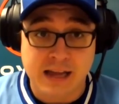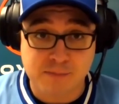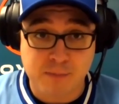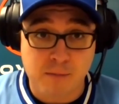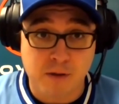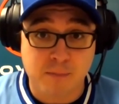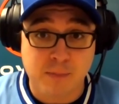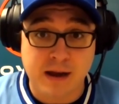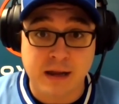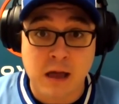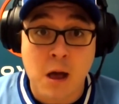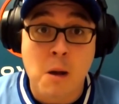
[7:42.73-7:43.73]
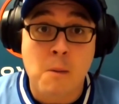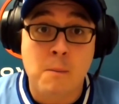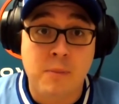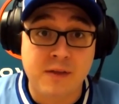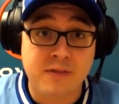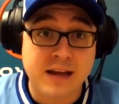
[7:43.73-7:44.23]
is public betting.
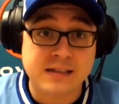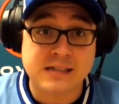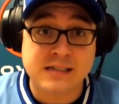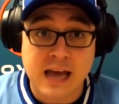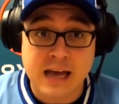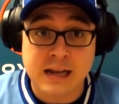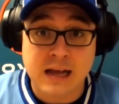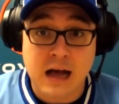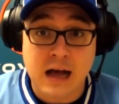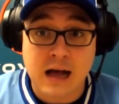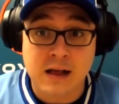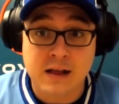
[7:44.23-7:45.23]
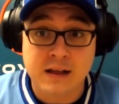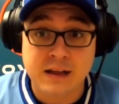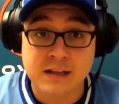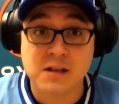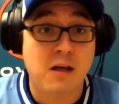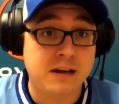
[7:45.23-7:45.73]
But that said, uh,
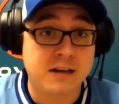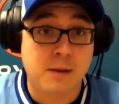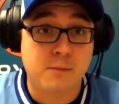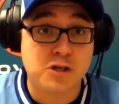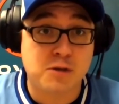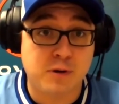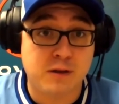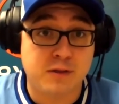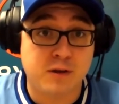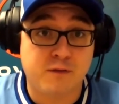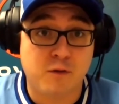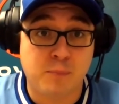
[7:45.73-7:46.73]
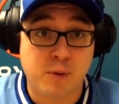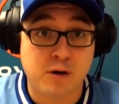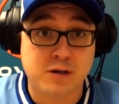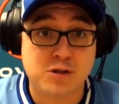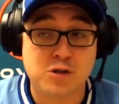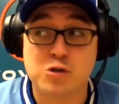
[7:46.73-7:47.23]
it's a lot of numbers to put out there for
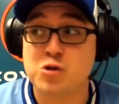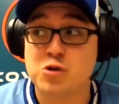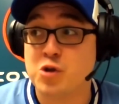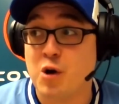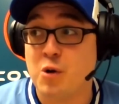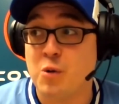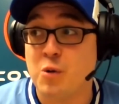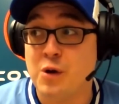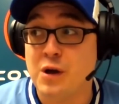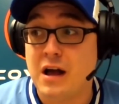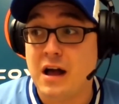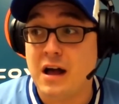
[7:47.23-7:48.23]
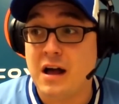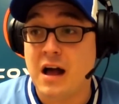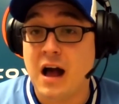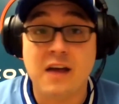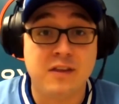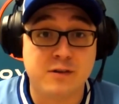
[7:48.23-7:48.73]
books. So uh,
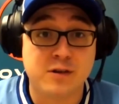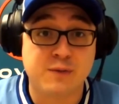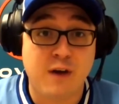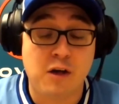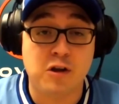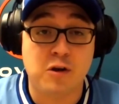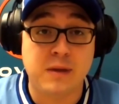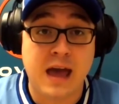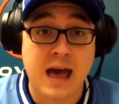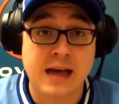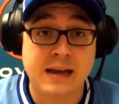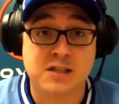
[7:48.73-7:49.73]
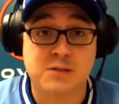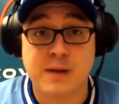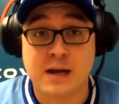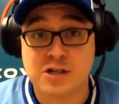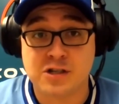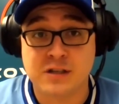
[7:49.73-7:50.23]
I think there's value to be had,
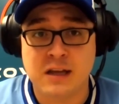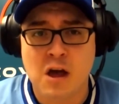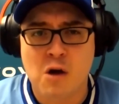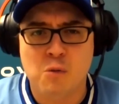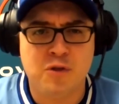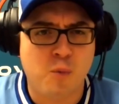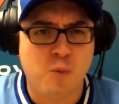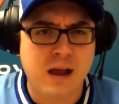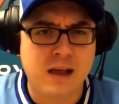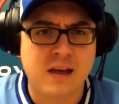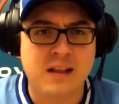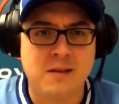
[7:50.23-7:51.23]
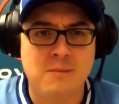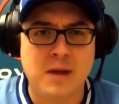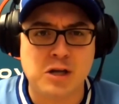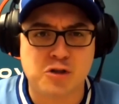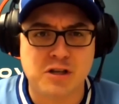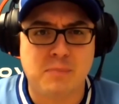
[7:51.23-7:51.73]
especially with the way that
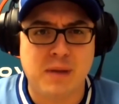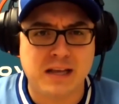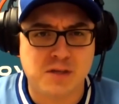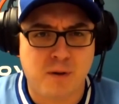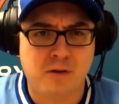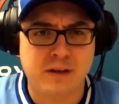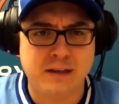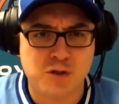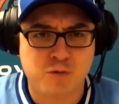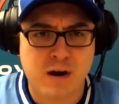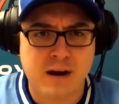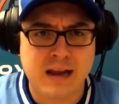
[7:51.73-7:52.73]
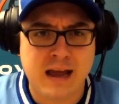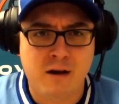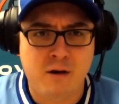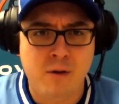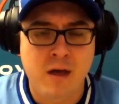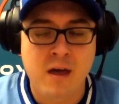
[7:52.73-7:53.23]
Major League Baseball is right
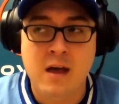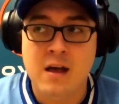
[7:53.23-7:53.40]
now.